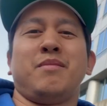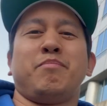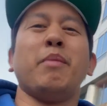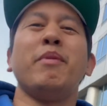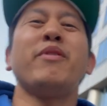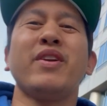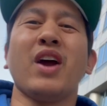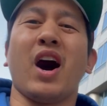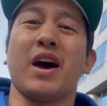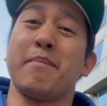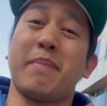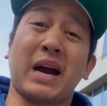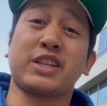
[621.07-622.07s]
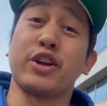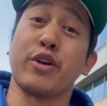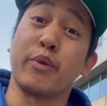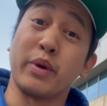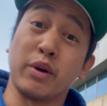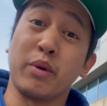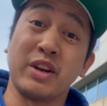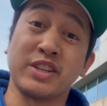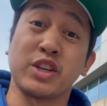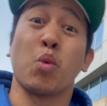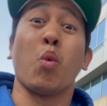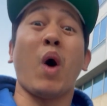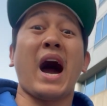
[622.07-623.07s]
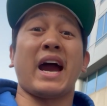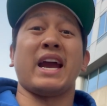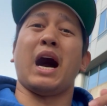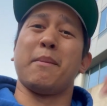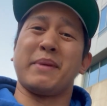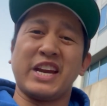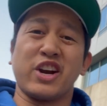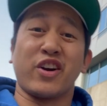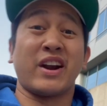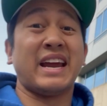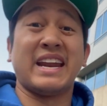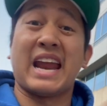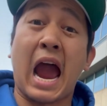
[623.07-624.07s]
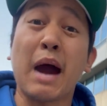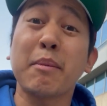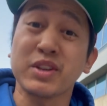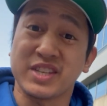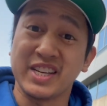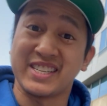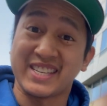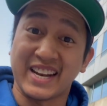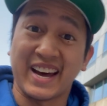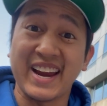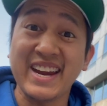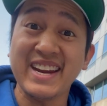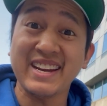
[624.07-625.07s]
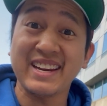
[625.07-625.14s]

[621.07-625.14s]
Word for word: But moving on back to the real reason why I'm here in Hamilton tonight.